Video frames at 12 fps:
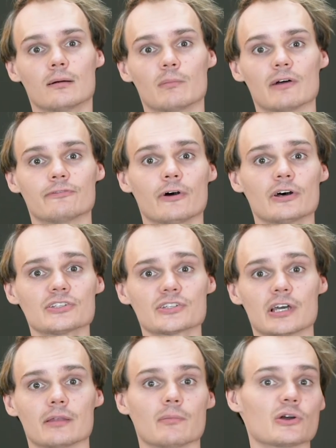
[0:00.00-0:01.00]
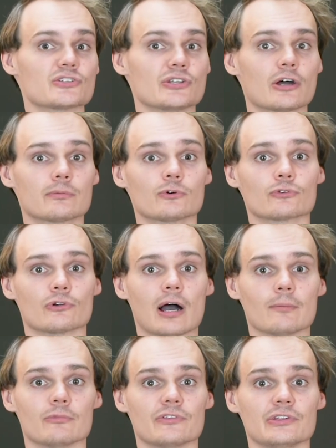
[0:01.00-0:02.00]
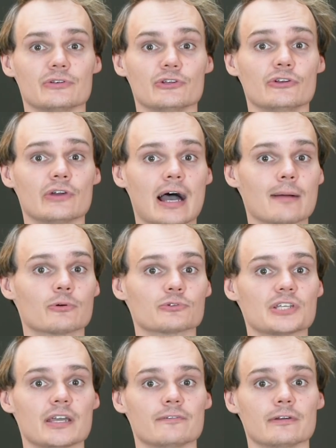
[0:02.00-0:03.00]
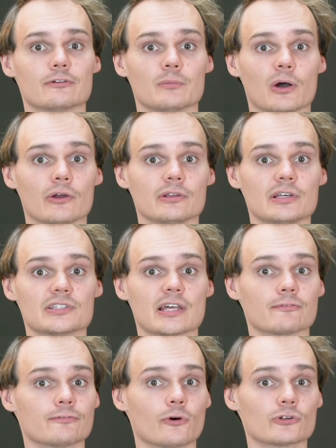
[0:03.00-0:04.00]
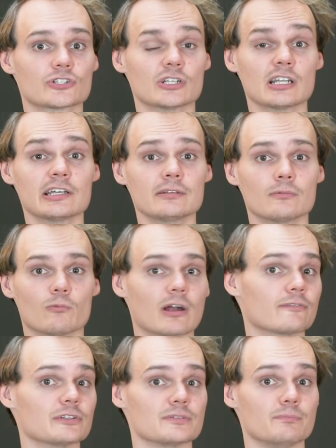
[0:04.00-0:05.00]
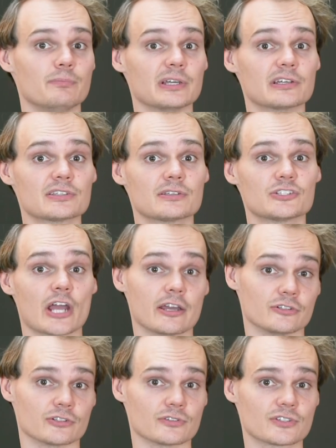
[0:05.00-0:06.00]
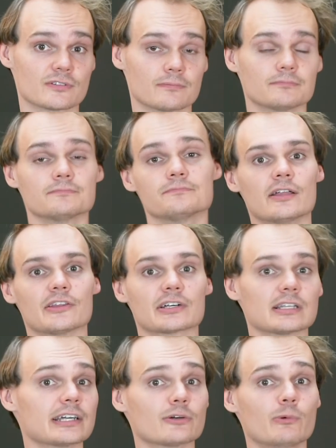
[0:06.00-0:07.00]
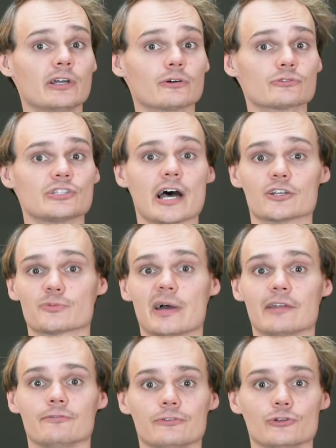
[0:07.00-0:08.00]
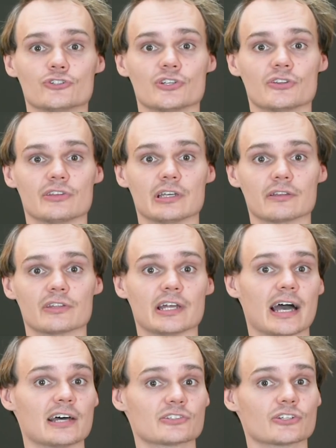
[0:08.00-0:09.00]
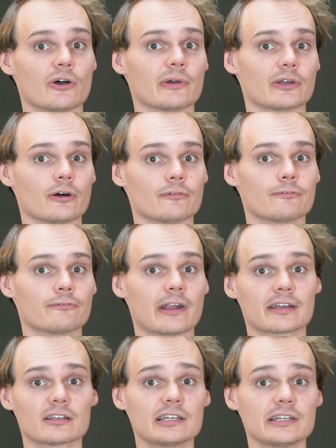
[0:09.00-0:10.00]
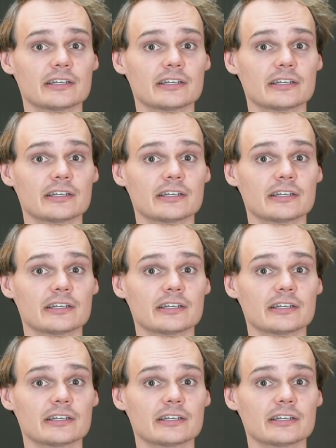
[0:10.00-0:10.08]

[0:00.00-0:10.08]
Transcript: My first and most notable gripe with the new Apple TV remote is unfortunately one of its biggest changes. The click wheel touchpad fusion thing that it has going on frankly